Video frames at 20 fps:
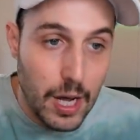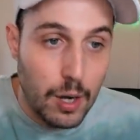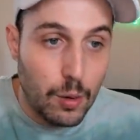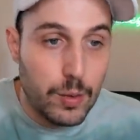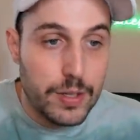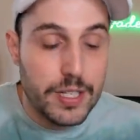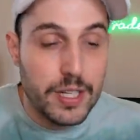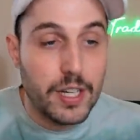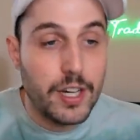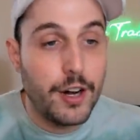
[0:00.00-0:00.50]

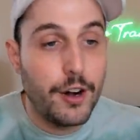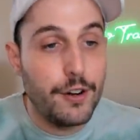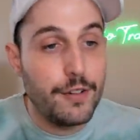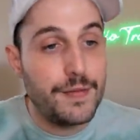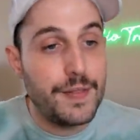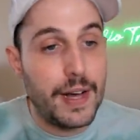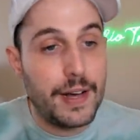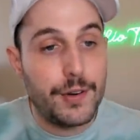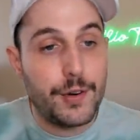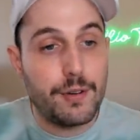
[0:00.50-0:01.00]
was a co
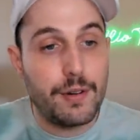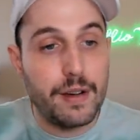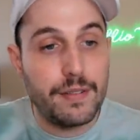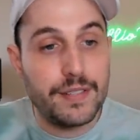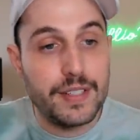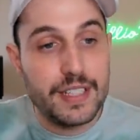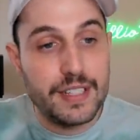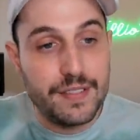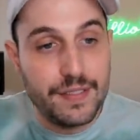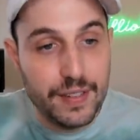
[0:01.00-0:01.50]
founder of
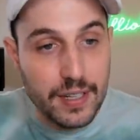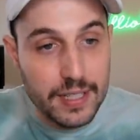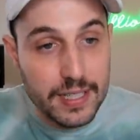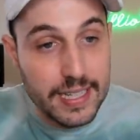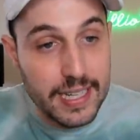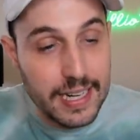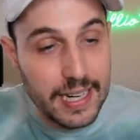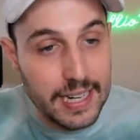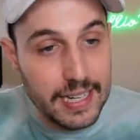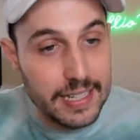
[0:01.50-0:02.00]
a defunct
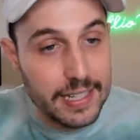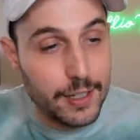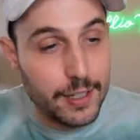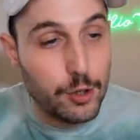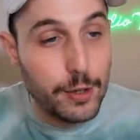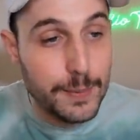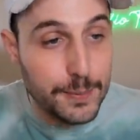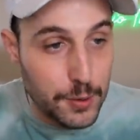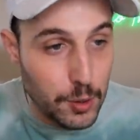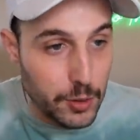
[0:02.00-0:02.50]
Canadian
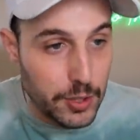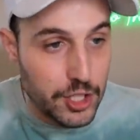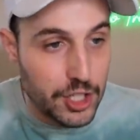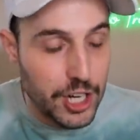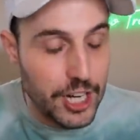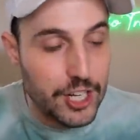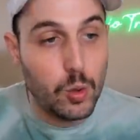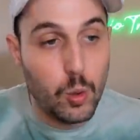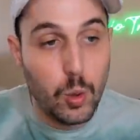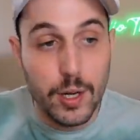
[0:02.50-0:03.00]
crypto
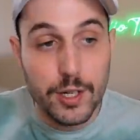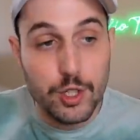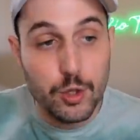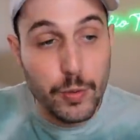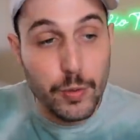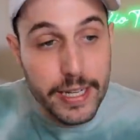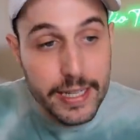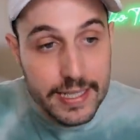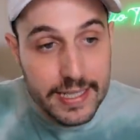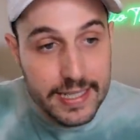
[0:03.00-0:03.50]
exchange,
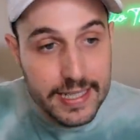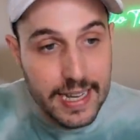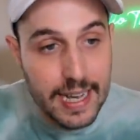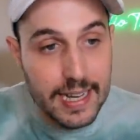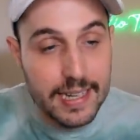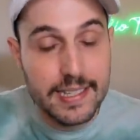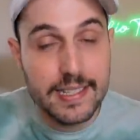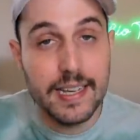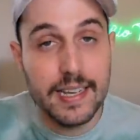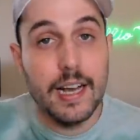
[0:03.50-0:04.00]
Quadriga
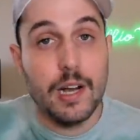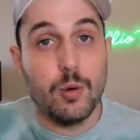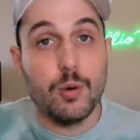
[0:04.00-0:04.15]
CX,